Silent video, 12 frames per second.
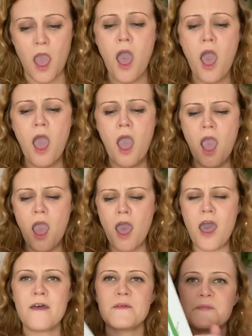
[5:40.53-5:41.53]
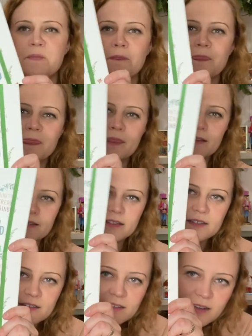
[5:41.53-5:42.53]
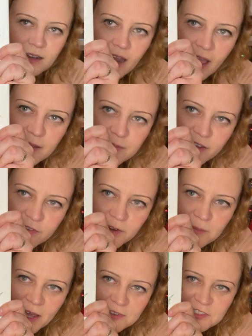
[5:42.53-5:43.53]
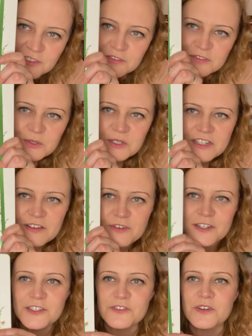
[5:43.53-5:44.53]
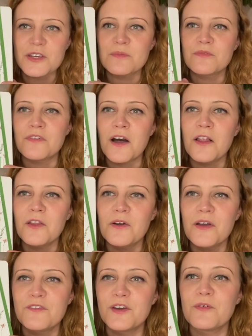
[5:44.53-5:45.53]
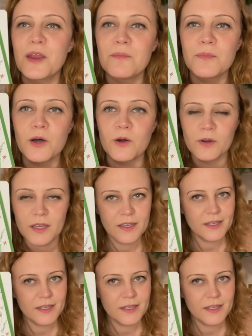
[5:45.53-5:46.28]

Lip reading: Aww. Climb every mountain, ford every stream, follow every rainbow,